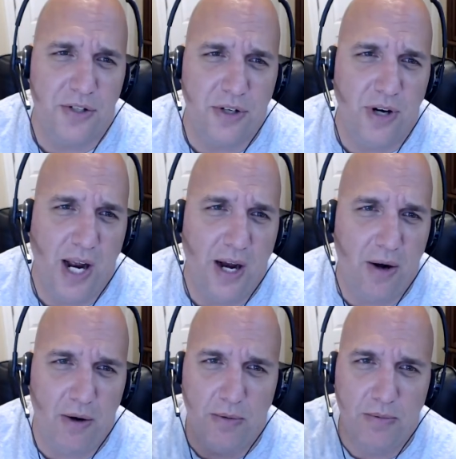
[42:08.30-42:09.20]
sure
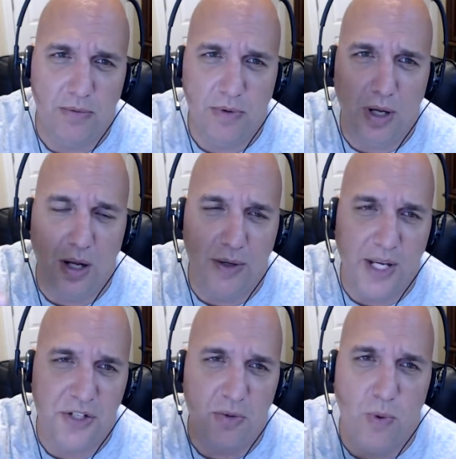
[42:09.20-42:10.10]
how uh,
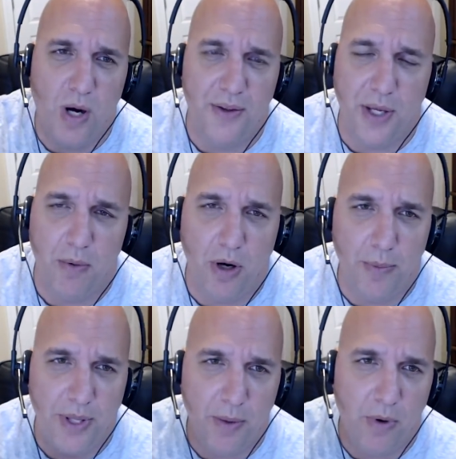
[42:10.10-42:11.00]
nationwide they were,
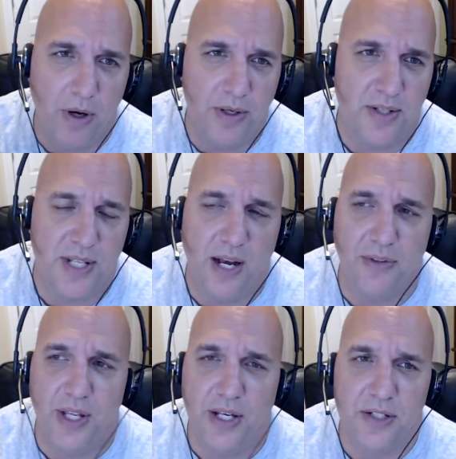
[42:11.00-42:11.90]
but they were in the
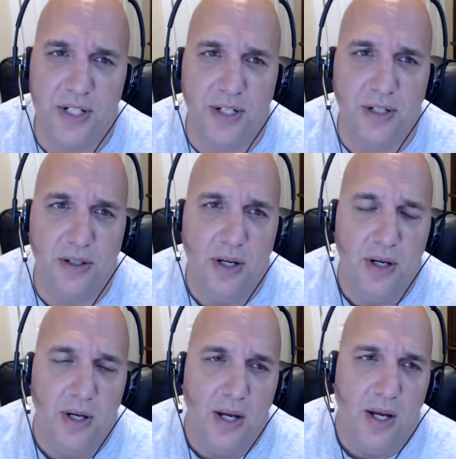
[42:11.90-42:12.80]
southeast here,
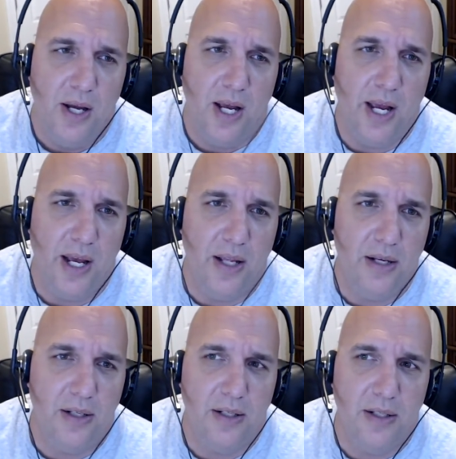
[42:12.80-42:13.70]

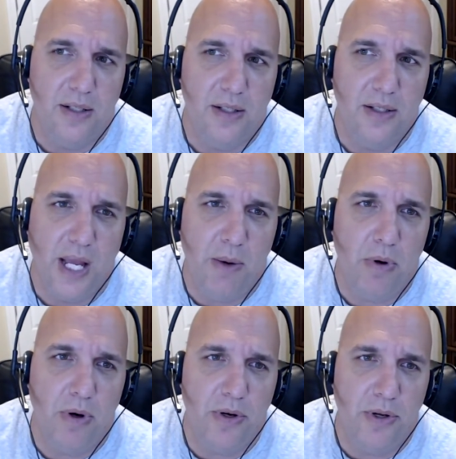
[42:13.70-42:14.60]
and they
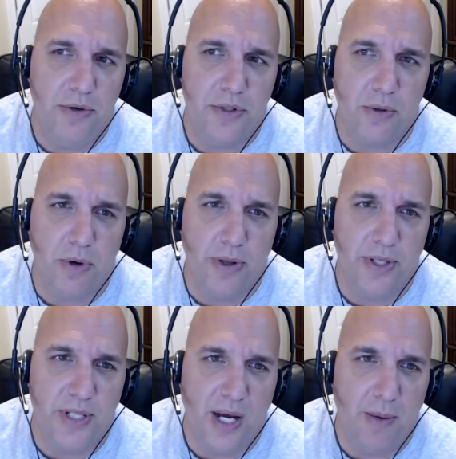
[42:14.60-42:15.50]
were a new store at the
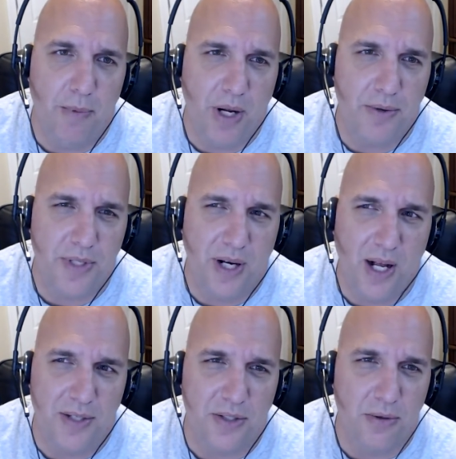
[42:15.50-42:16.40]
time when I was in
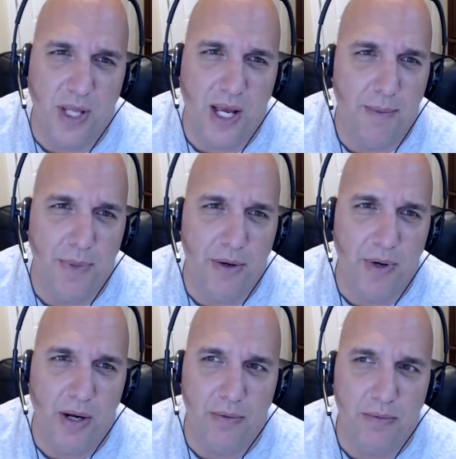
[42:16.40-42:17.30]
high school. They hadn't been
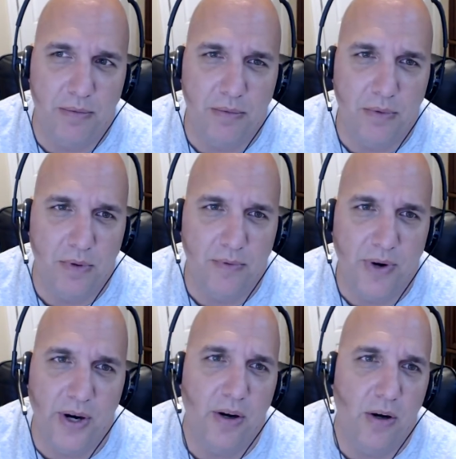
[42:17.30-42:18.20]
around
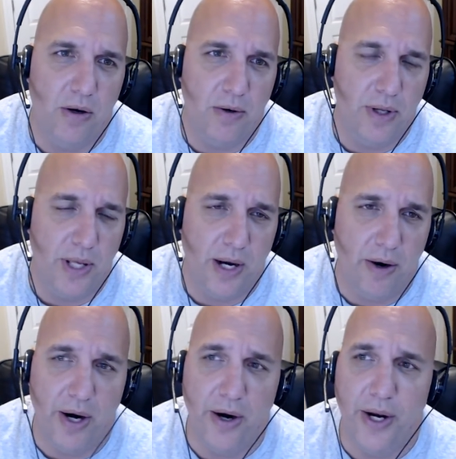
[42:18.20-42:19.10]
very long in
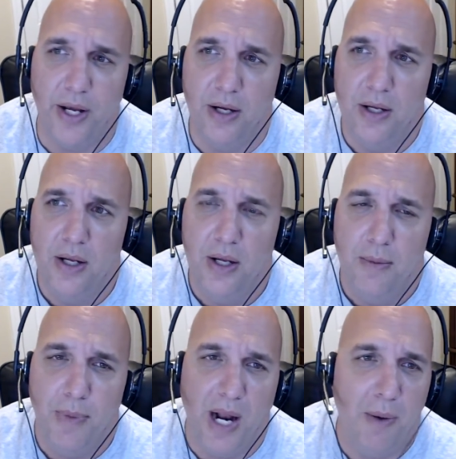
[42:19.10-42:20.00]
our area,
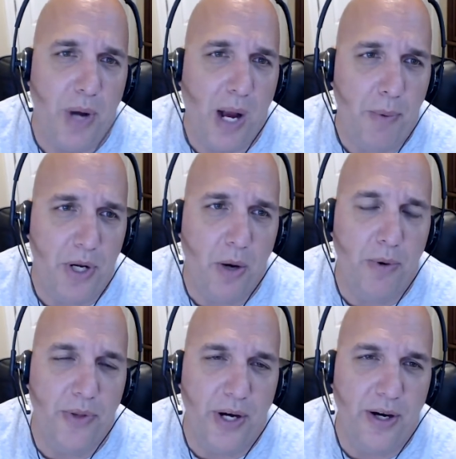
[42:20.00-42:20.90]
but I, I would go
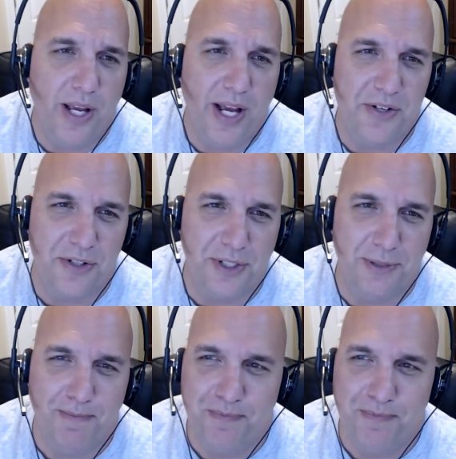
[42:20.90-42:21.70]
in there occasionally,